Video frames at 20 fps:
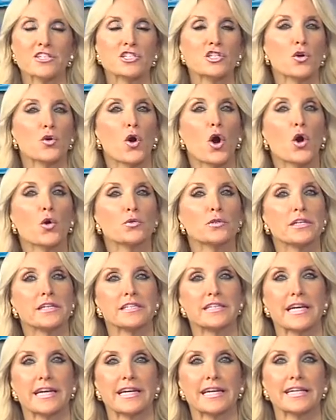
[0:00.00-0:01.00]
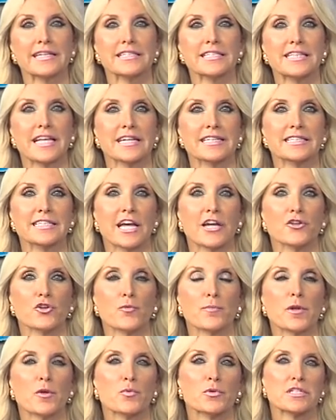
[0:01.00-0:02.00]
still holding tickets, they said you'll
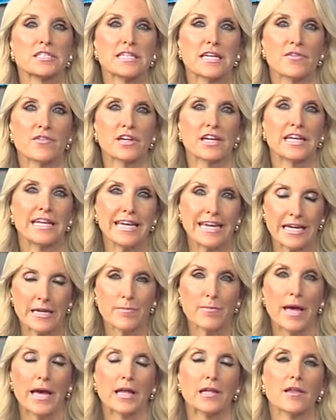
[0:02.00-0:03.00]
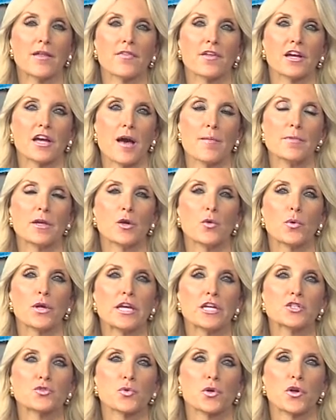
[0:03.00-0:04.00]
be receiving an email in the coming
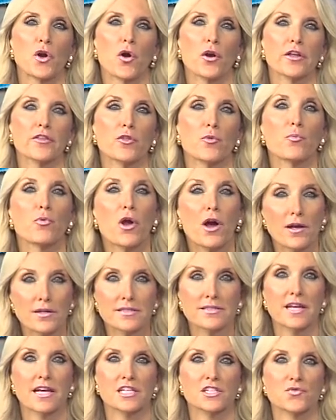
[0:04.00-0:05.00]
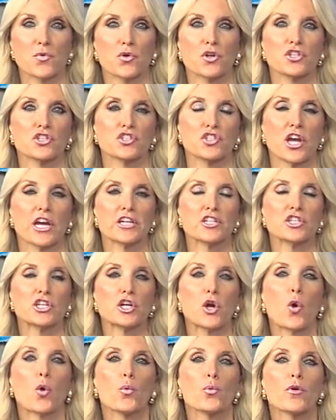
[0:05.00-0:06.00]
weeks regarding the process for
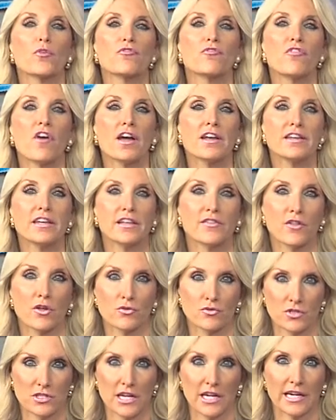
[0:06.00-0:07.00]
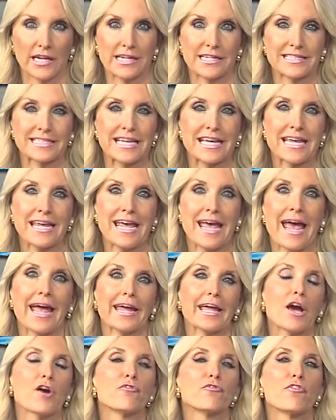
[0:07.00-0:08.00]
exchanging or refunding those tickets.
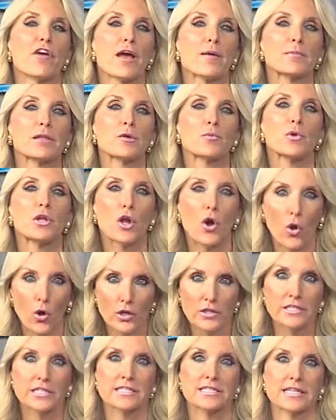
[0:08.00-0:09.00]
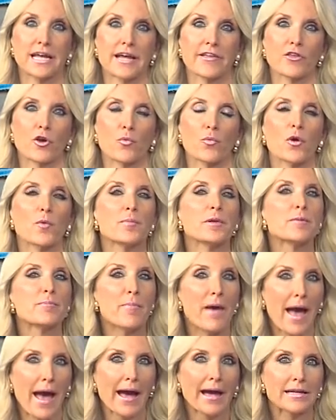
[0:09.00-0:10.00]
Hangout family went on to say that we'll be
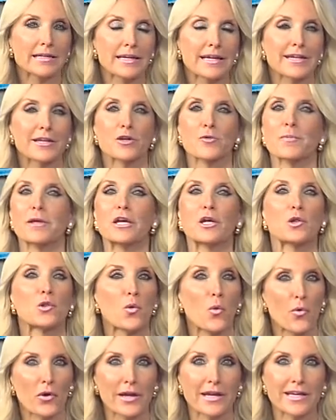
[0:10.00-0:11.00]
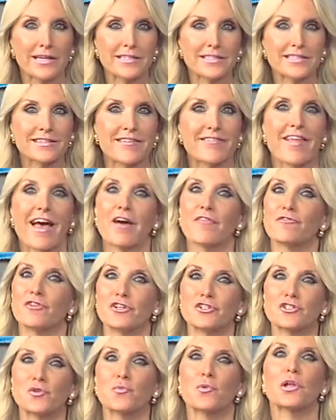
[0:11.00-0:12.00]
back and it'll be glorious, and that
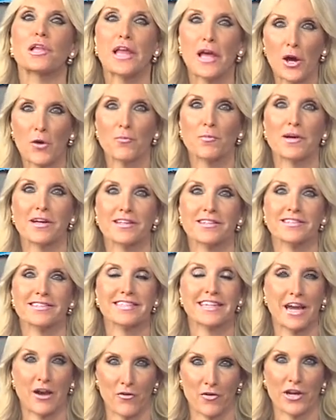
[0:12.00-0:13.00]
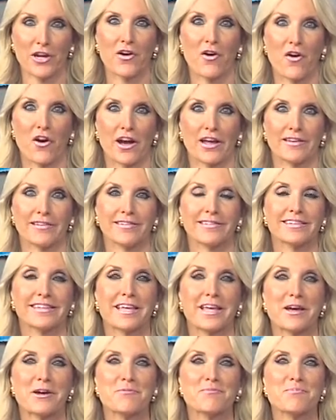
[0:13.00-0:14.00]
vision will help us carry on. Kim?